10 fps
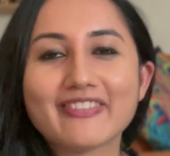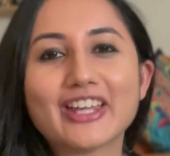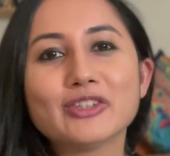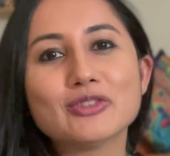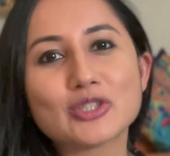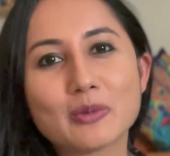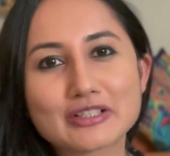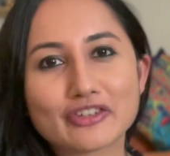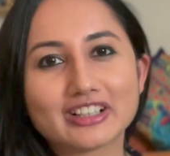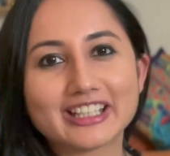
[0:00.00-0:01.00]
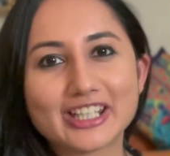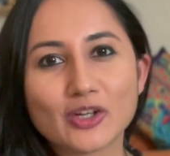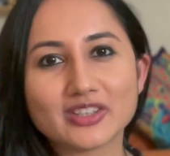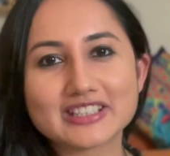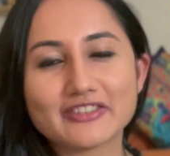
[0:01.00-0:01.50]
Thank you so much for clicking
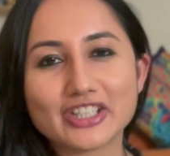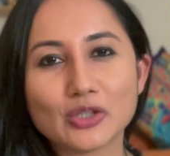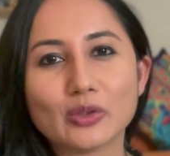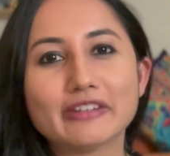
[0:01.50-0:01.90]
on this video.